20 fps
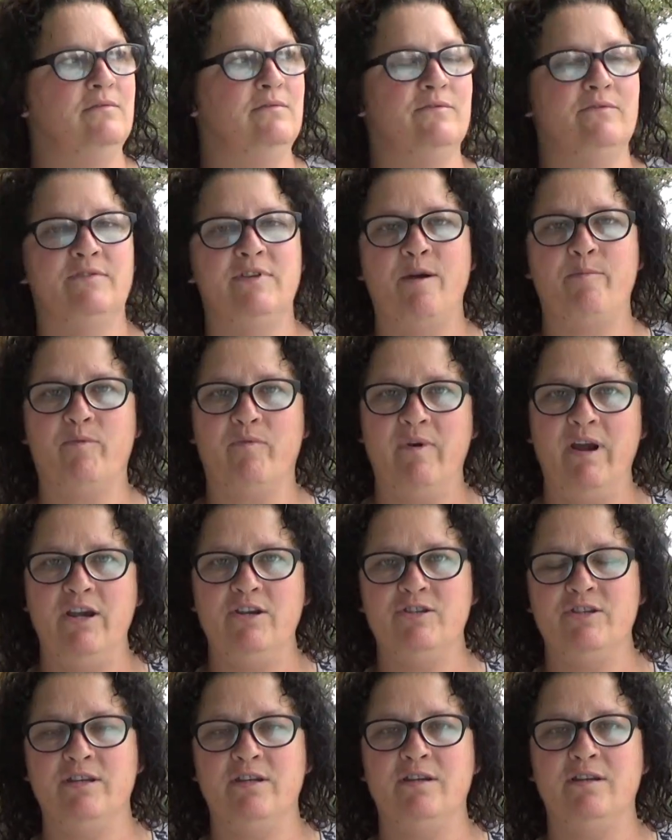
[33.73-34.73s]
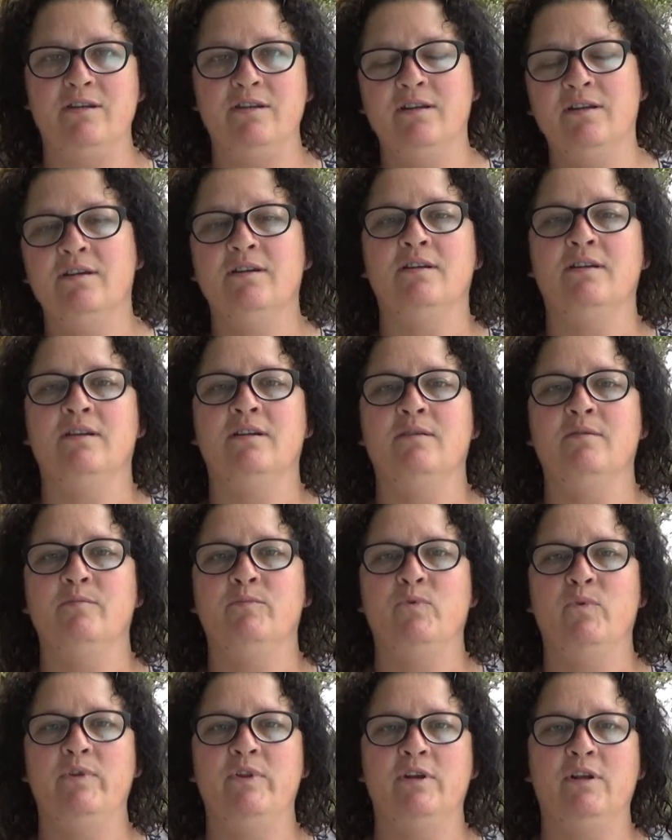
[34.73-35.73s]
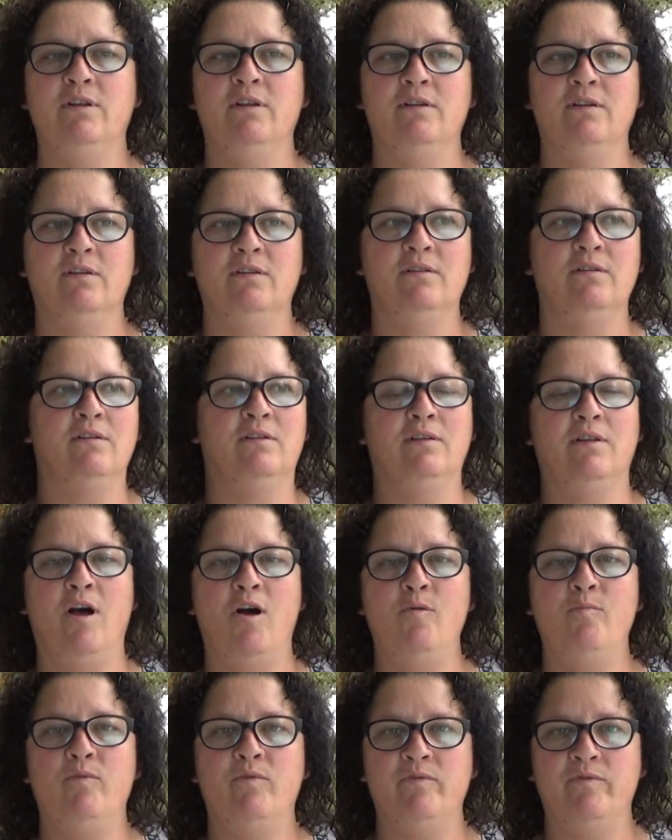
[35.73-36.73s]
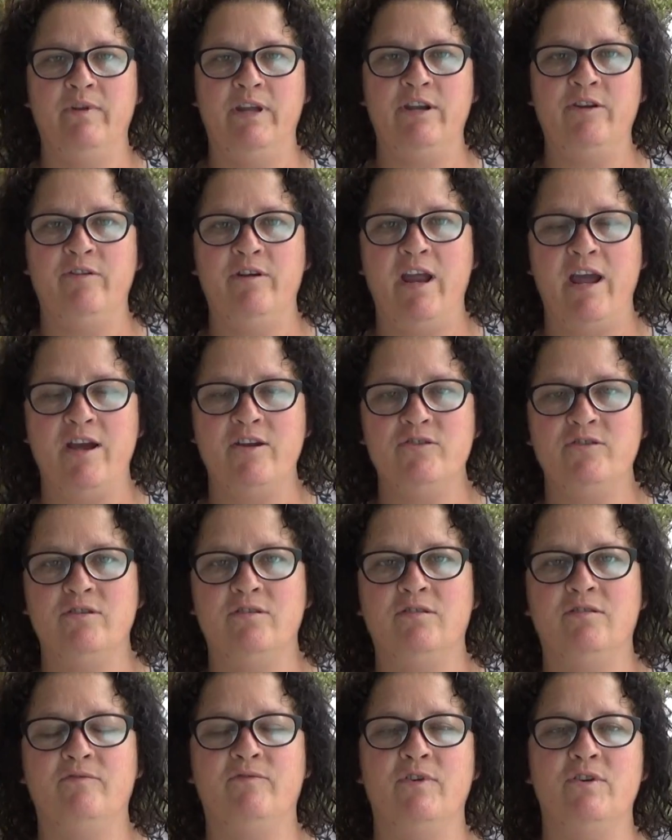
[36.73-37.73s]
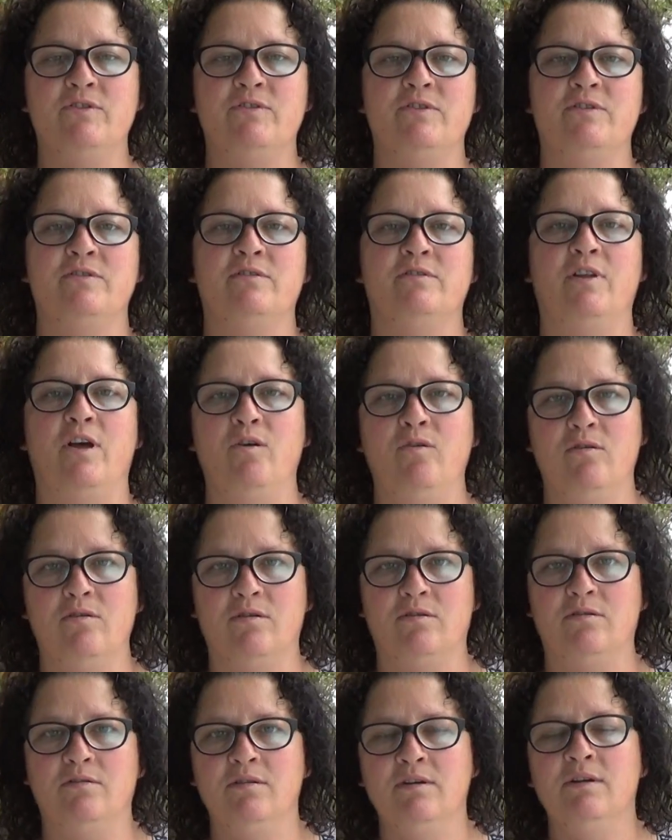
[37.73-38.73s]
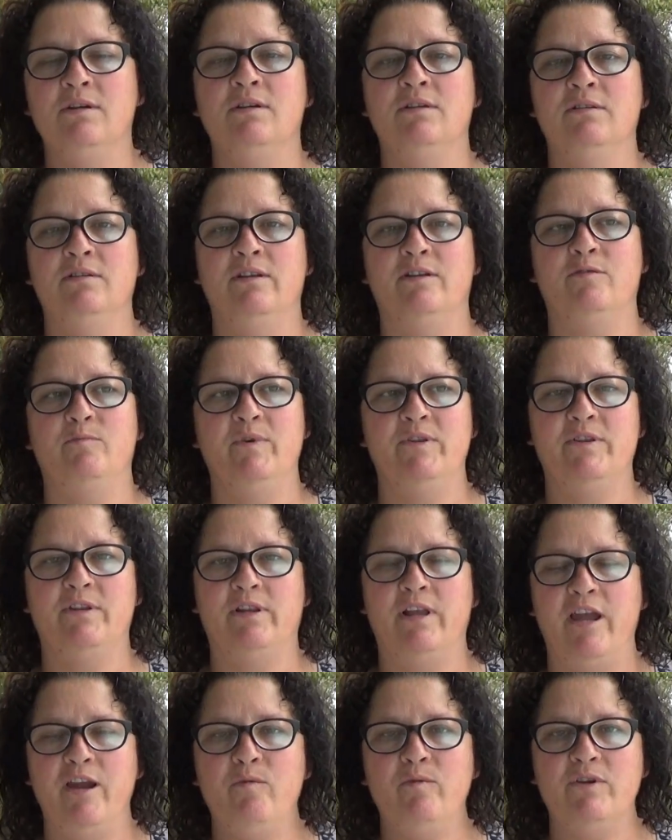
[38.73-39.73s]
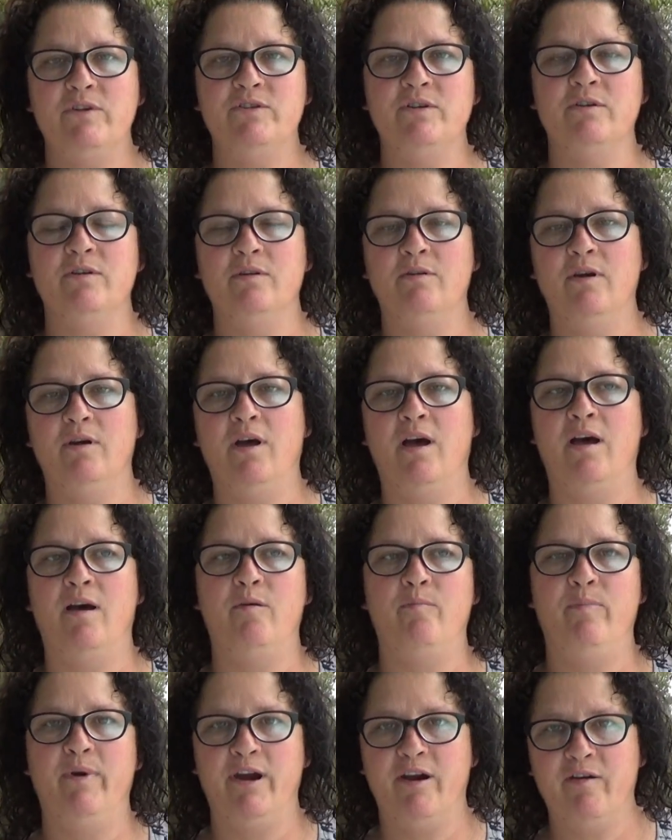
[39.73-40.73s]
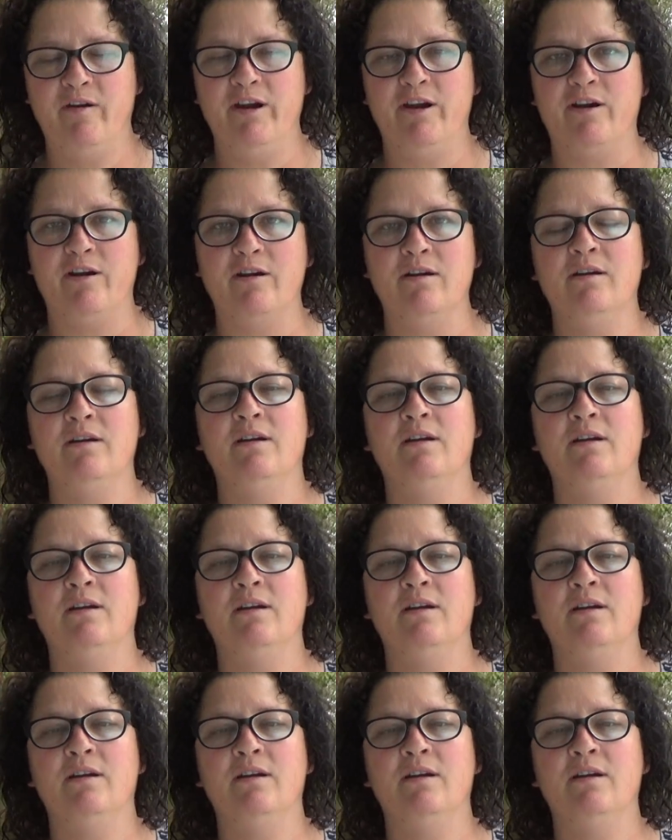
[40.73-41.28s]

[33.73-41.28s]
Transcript: separation between the global, international versus local, dealing with the language barrier.